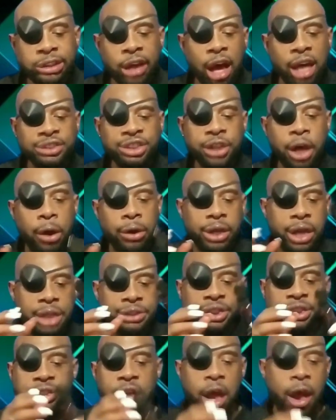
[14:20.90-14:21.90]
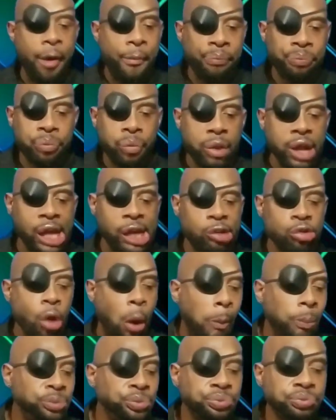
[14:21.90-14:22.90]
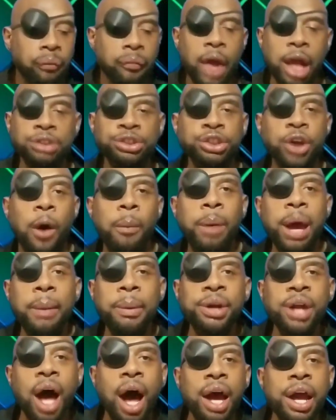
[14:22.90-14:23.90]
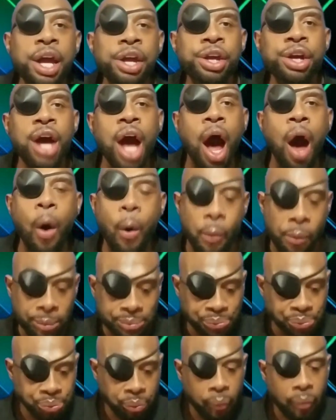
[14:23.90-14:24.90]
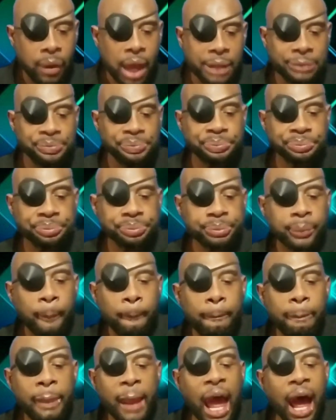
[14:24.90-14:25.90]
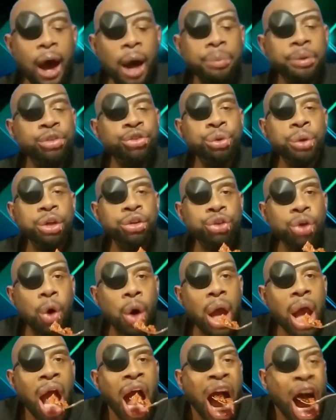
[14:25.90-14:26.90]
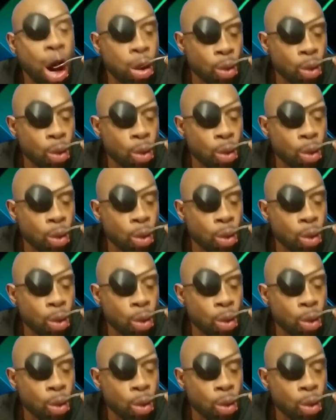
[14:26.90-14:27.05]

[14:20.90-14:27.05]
I totally understand. So, baby doll, here you go. I hope that you enjoy it.